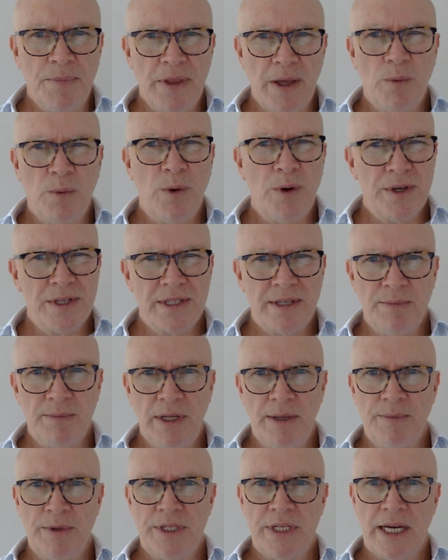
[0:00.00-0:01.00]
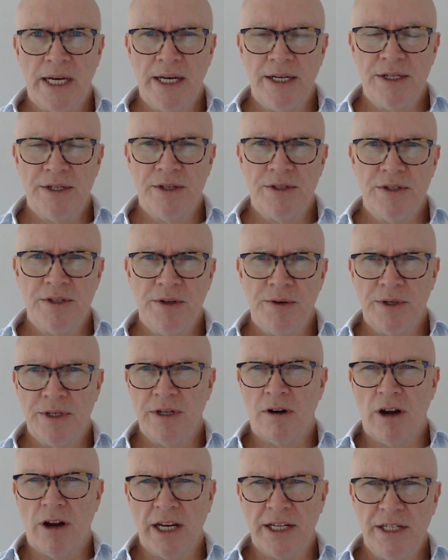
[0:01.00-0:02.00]
There were some limitations to it, and
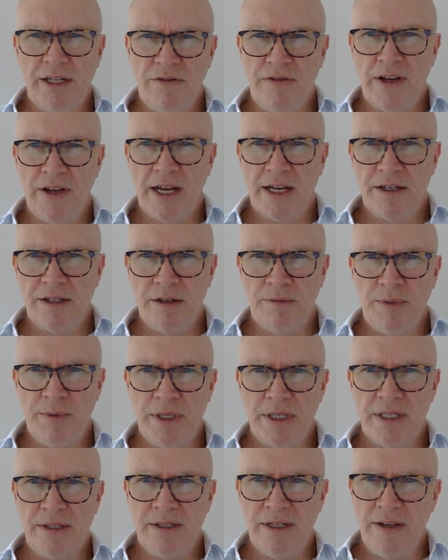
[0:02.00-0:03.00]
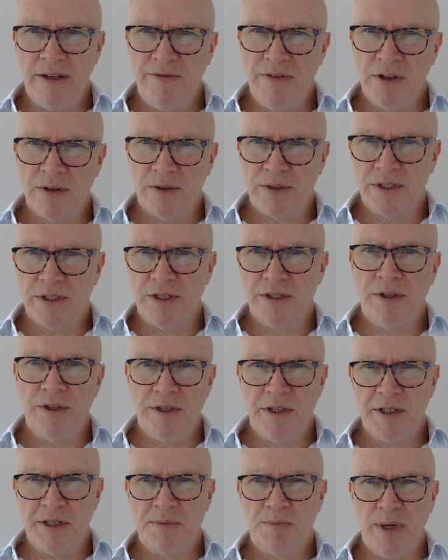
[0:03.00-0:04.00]
I actually found it a bit difficult to do
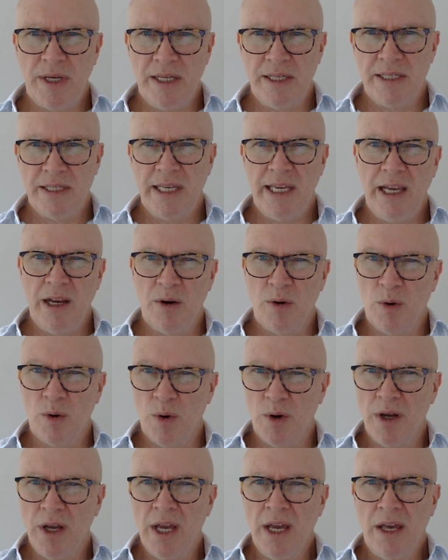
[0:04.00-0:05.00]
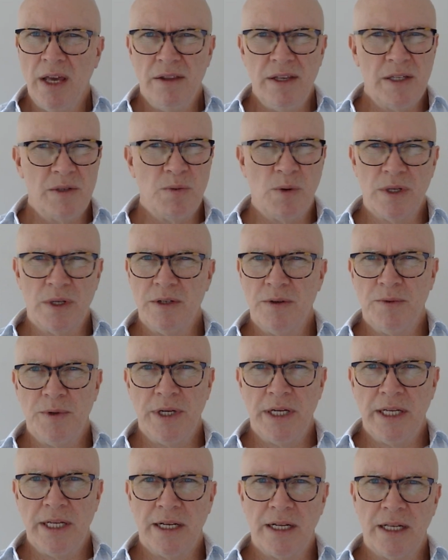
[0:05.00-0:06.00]
this piece here, or this wasn't
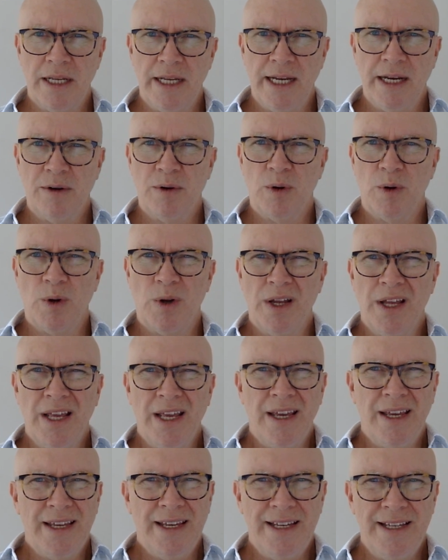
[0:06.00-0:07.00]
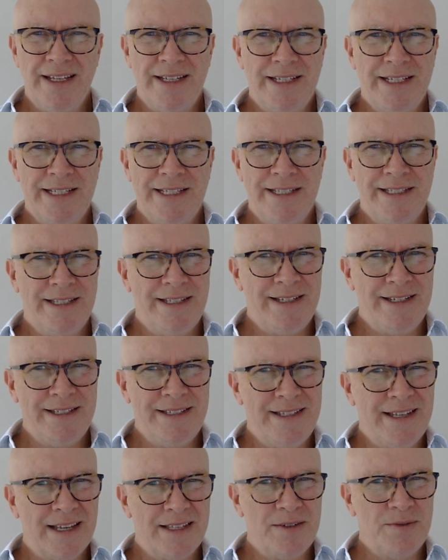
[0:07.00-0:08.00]
really clear, or
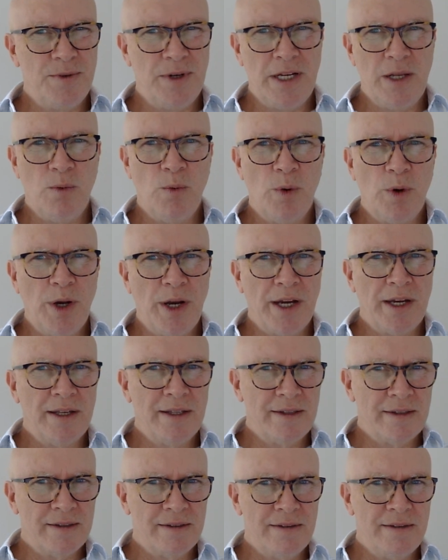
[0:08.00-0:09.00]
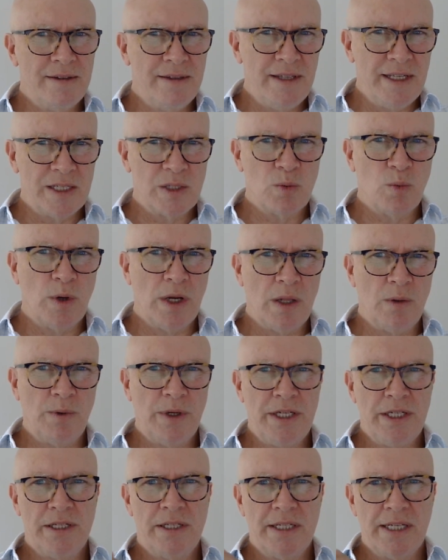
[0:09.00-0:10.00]
it doesn't really work this well
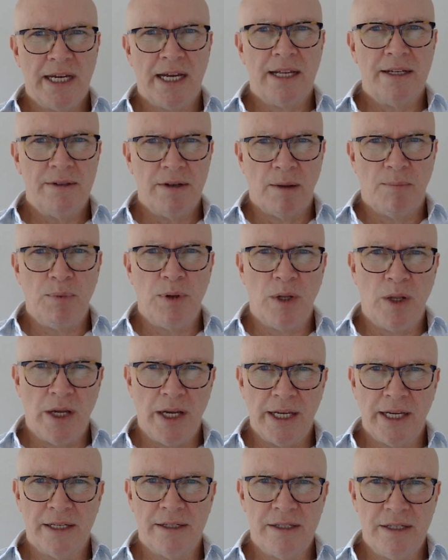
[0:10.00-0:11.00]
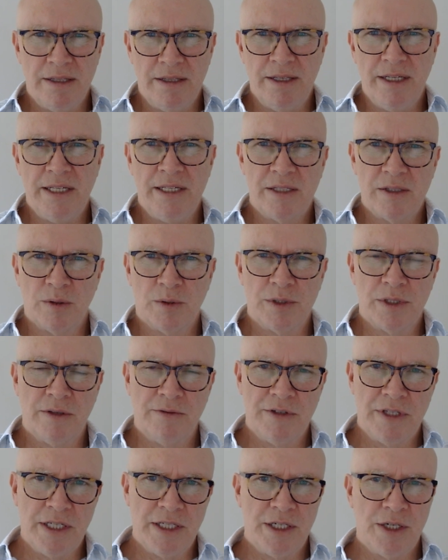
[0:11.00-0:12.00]
when you start applying it to these sorts of
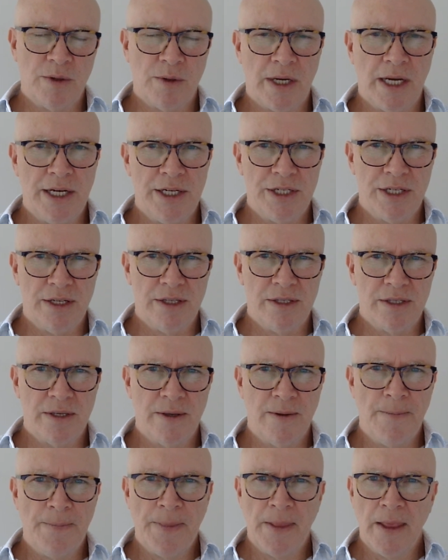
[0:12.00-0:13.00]
situations.